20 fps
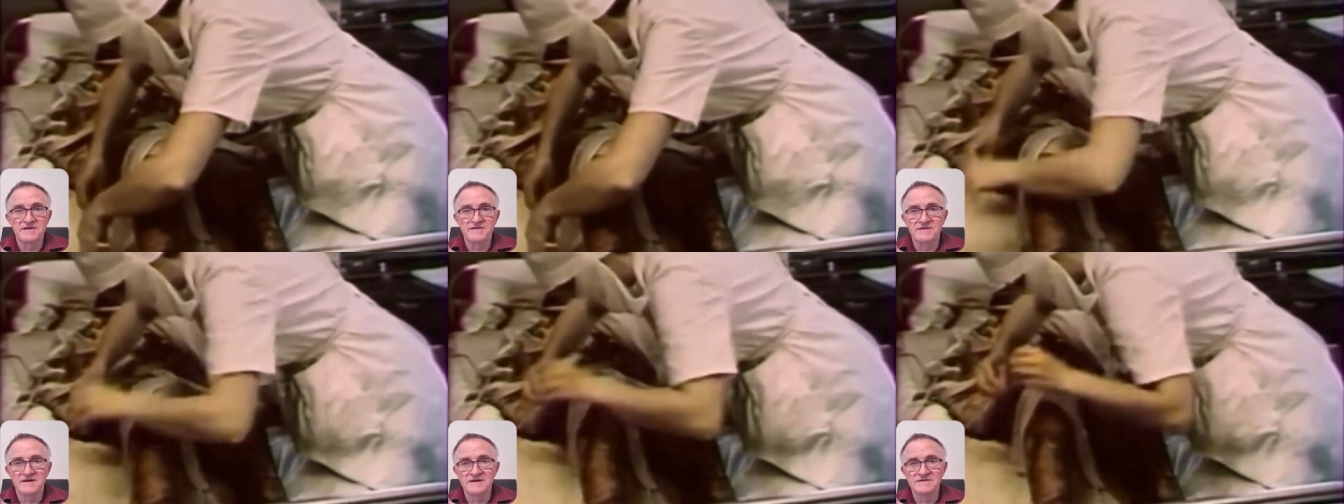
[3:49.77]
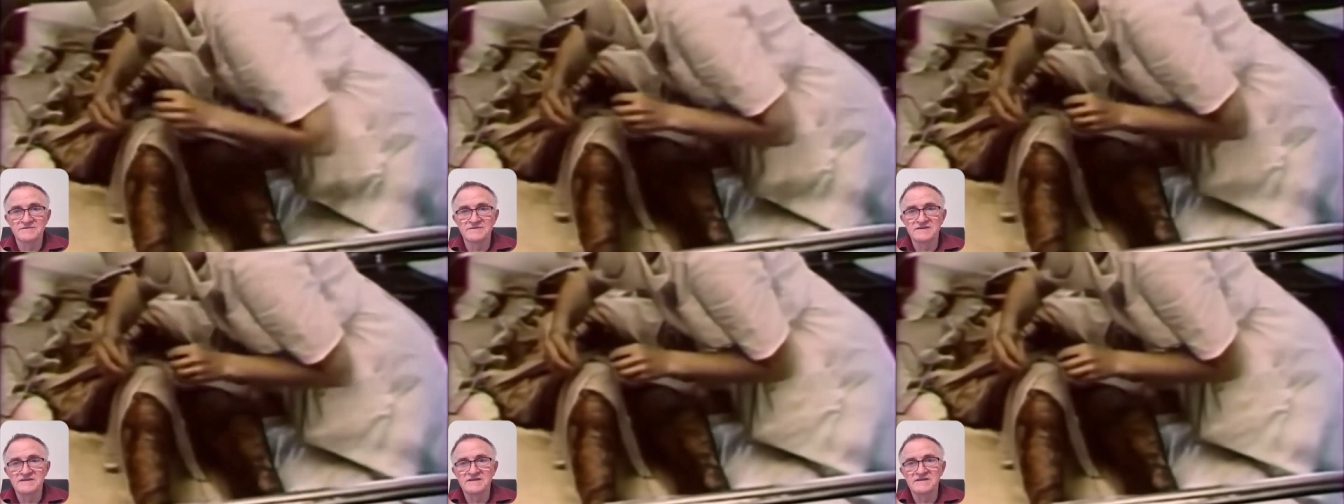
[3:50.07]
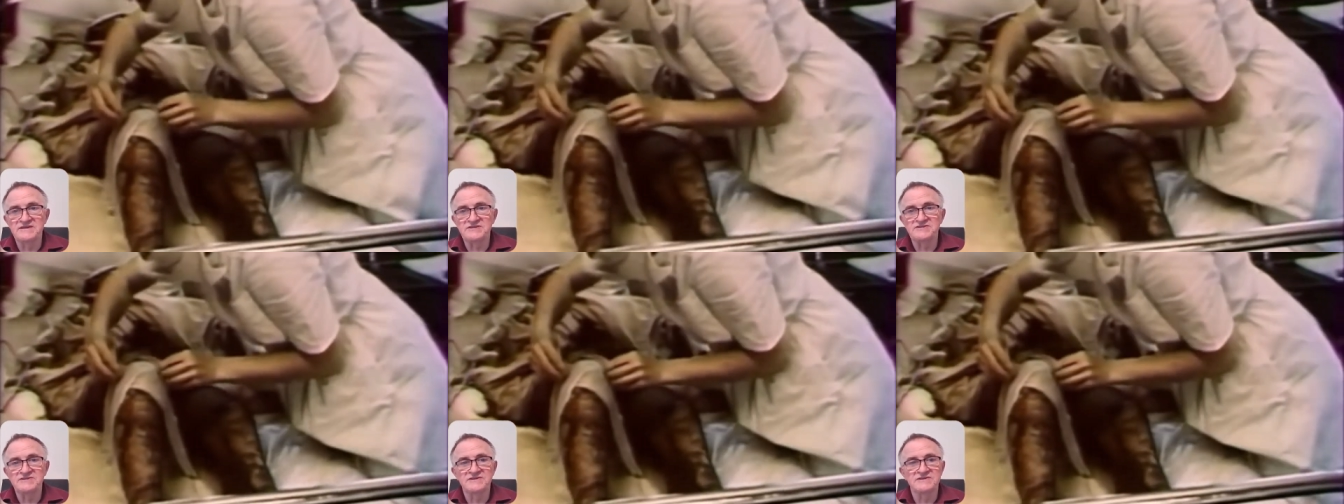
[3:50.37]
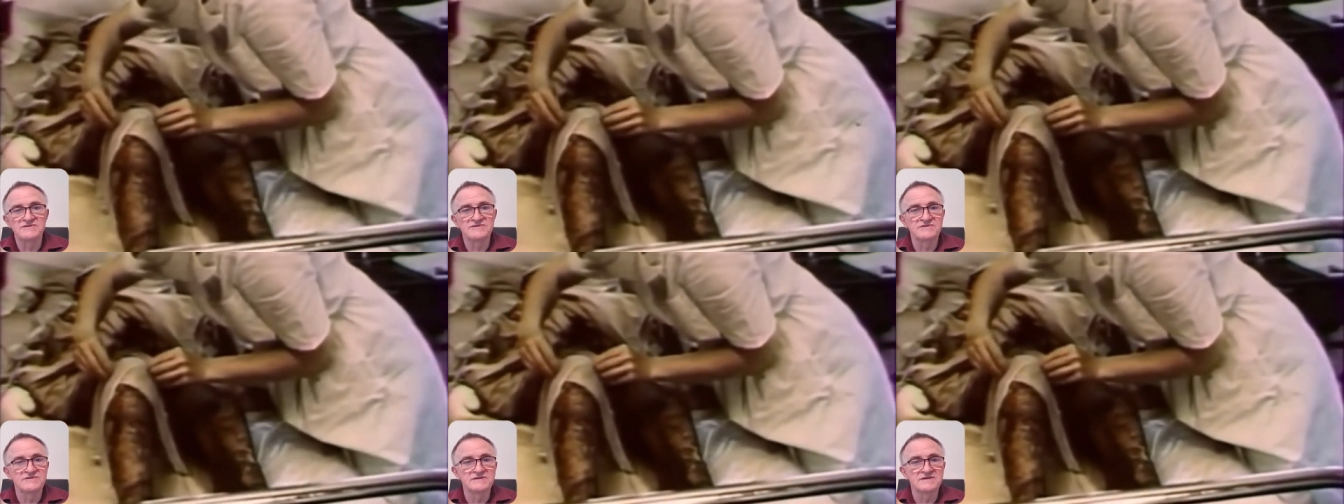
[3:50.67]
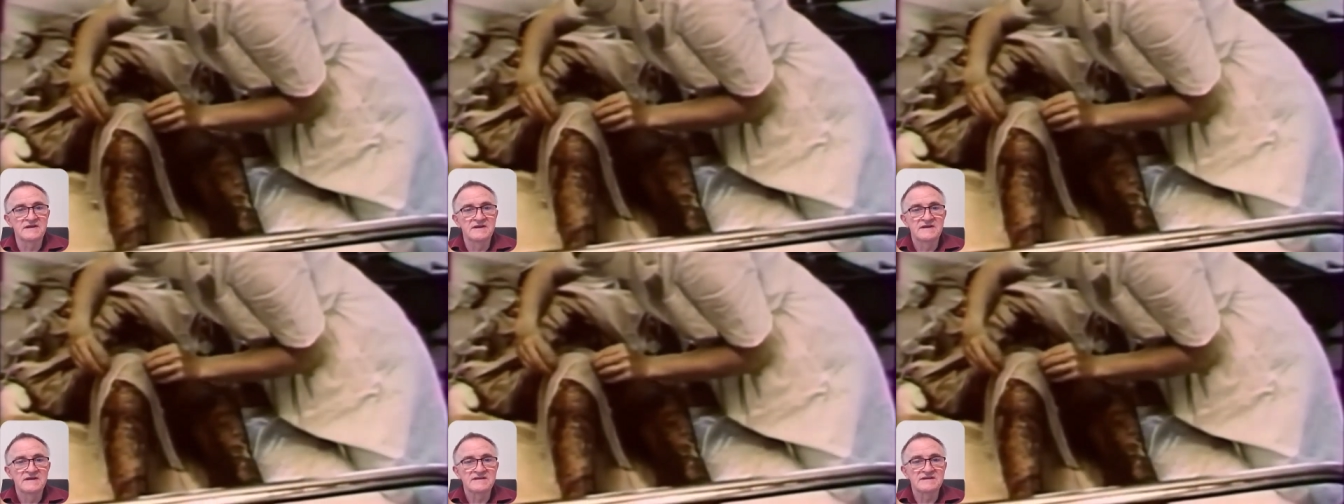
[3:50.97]
a
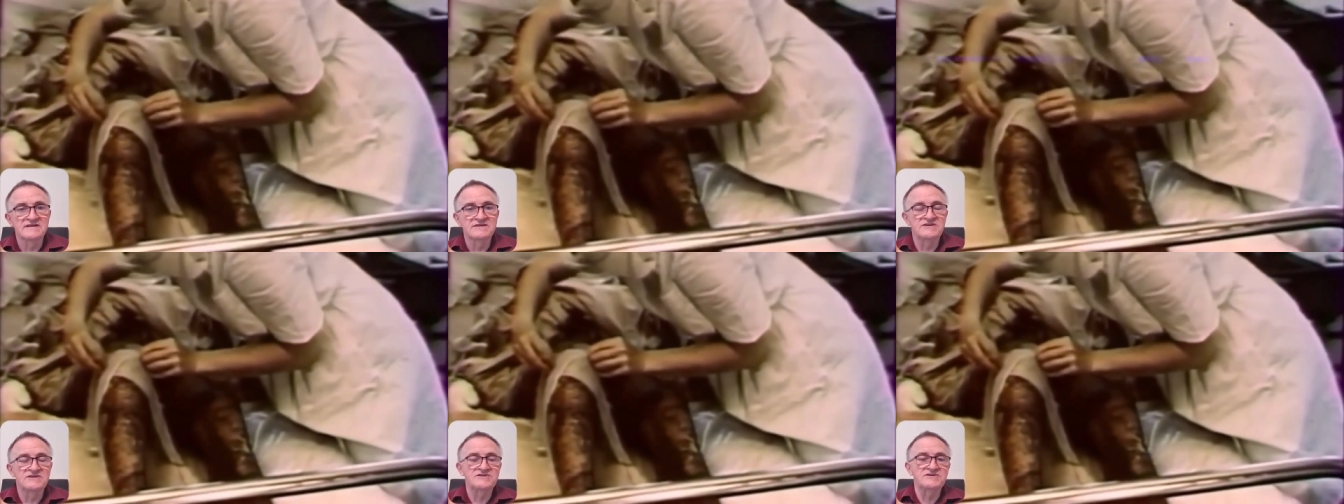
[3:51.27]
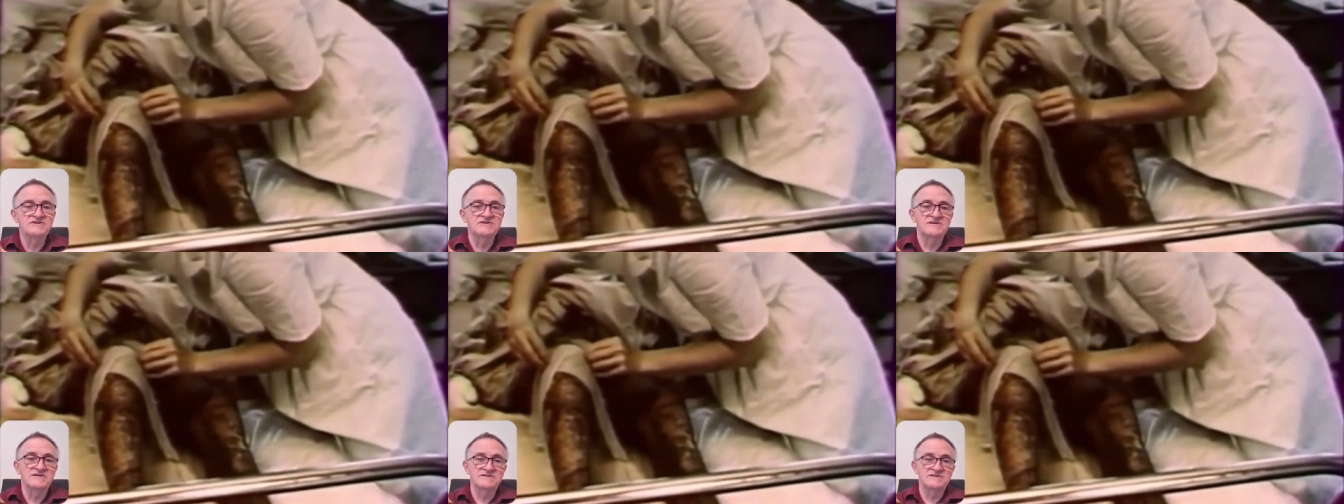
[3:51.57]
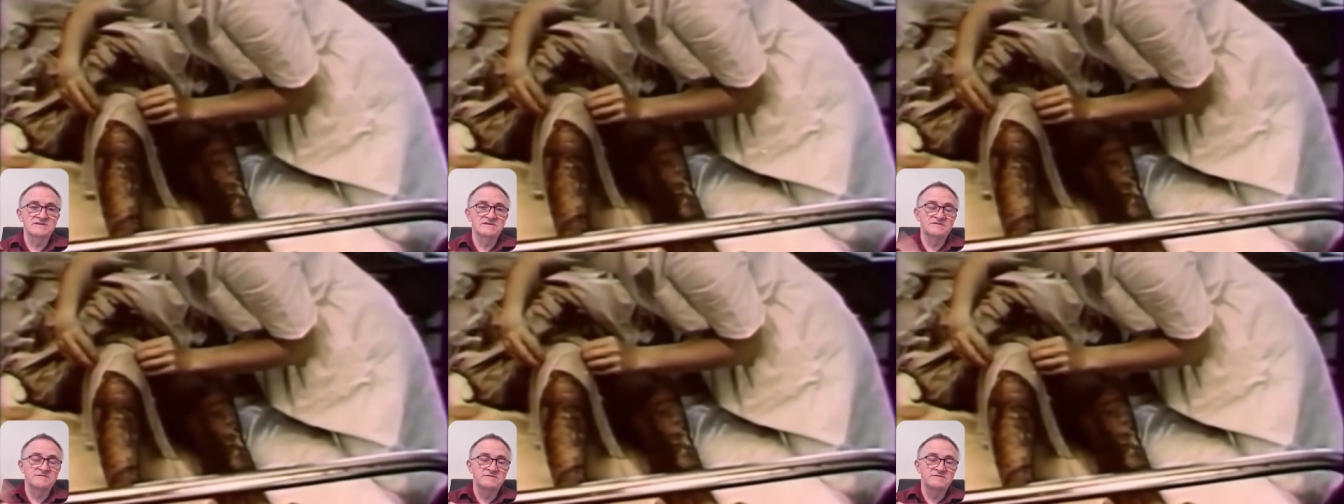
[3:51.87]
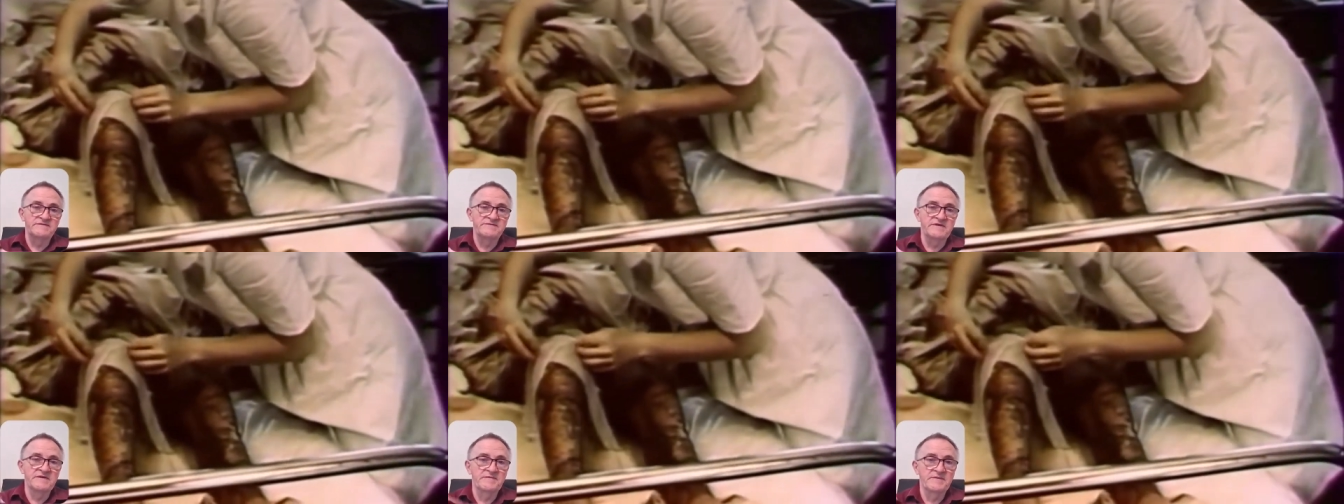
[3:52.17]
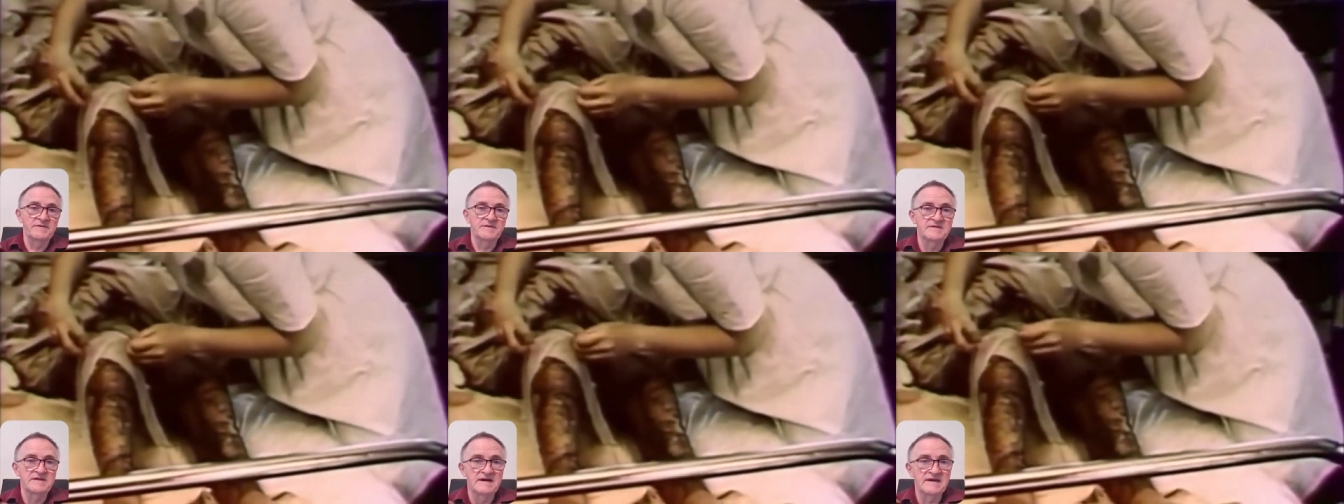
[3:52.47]
non-radiation-induced condition, such as
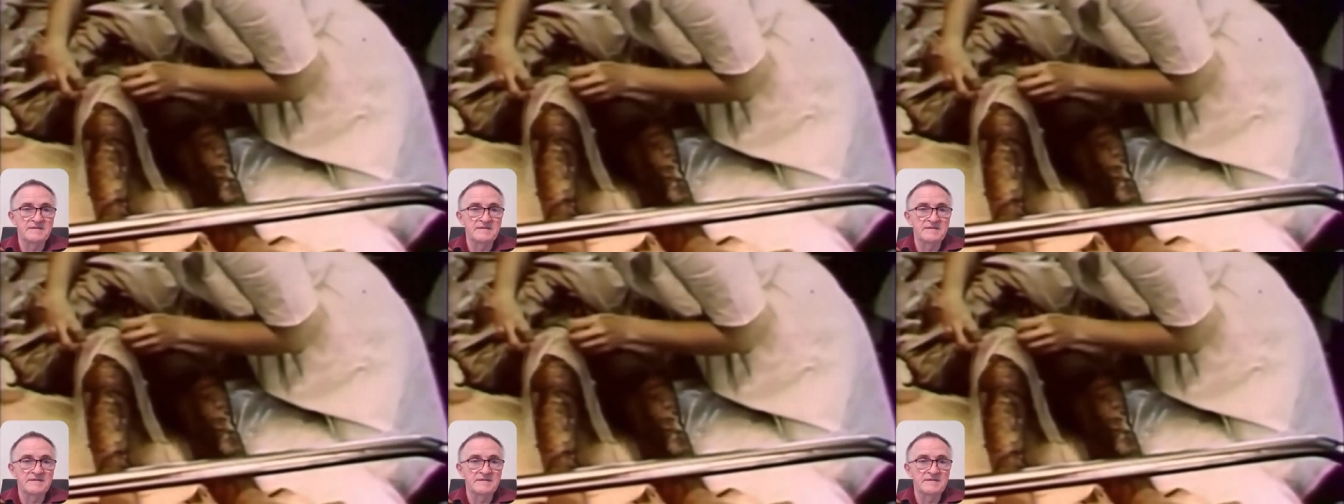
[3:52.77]
developing